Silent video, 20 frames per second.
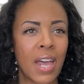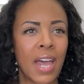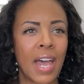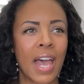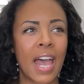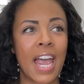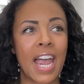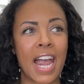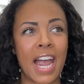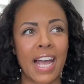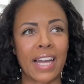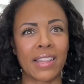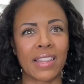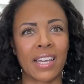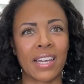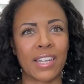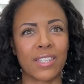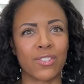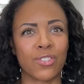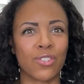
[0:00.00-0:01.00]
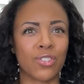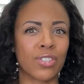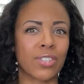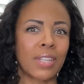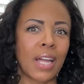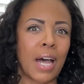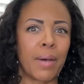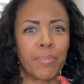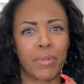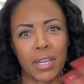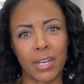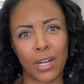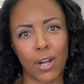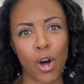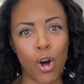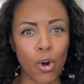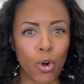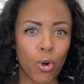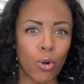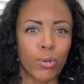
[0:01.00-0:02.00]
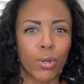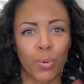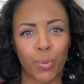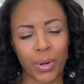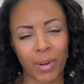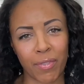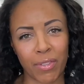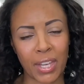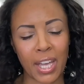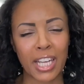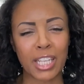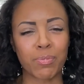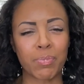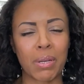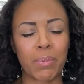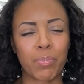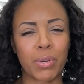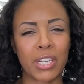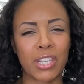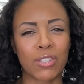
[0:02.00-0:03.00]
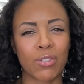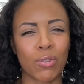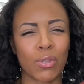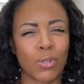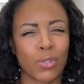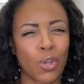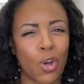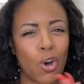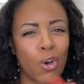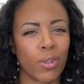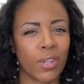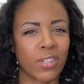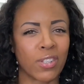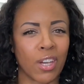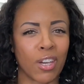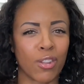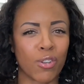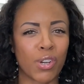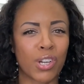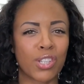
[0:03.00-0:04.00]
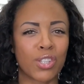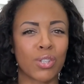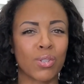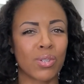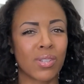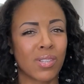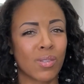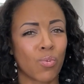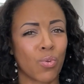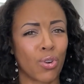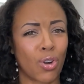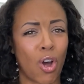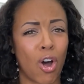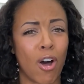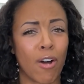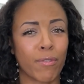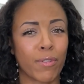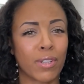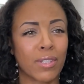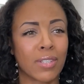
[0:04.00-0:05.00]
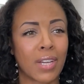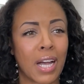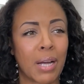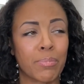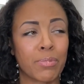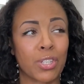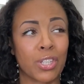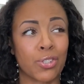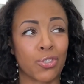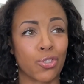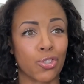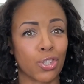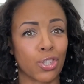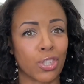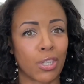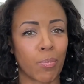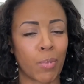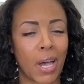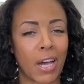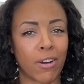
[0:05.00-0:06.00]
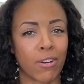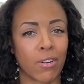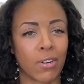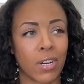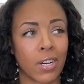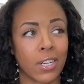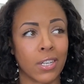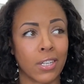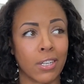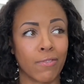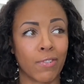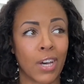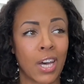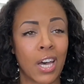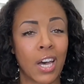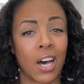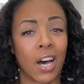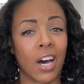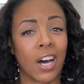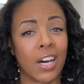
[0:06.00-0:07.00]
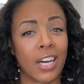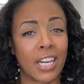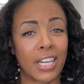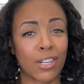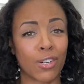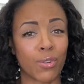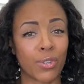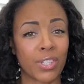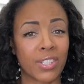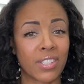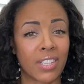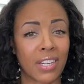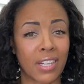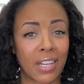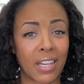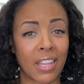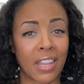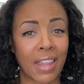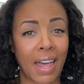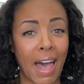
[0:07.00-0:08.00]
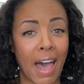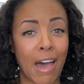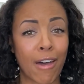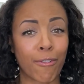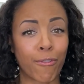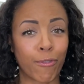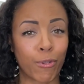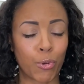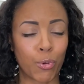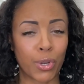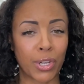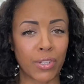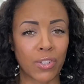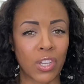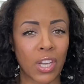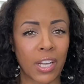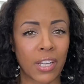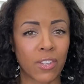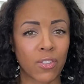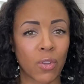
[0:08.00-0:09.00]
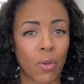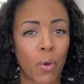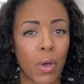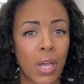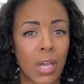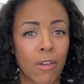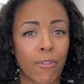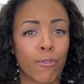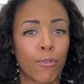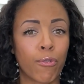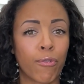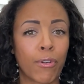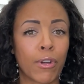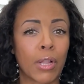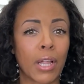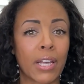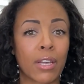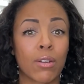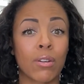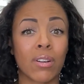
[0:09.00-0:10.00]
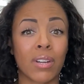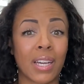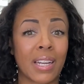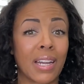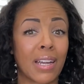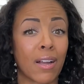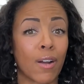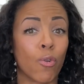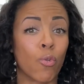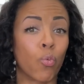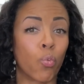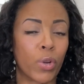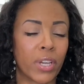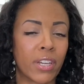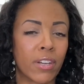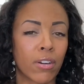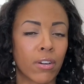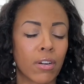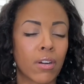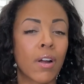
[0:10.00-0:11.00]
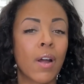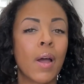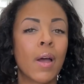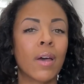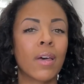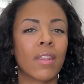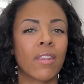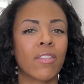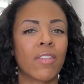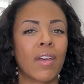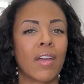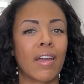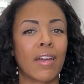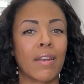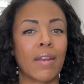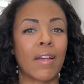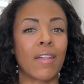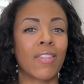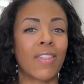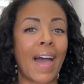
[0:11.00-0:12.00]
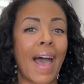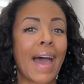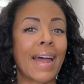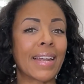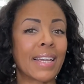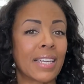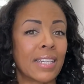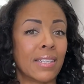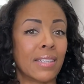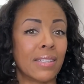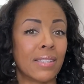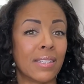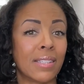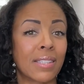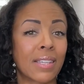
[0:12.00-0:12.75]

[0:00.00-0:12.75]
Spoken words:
and that it's just I'm getting old or whatever the case may be. So there's all these other excuses when oftentimes it's just a matter of increasing that food intake. So if you feel like you're getting weaker, then that is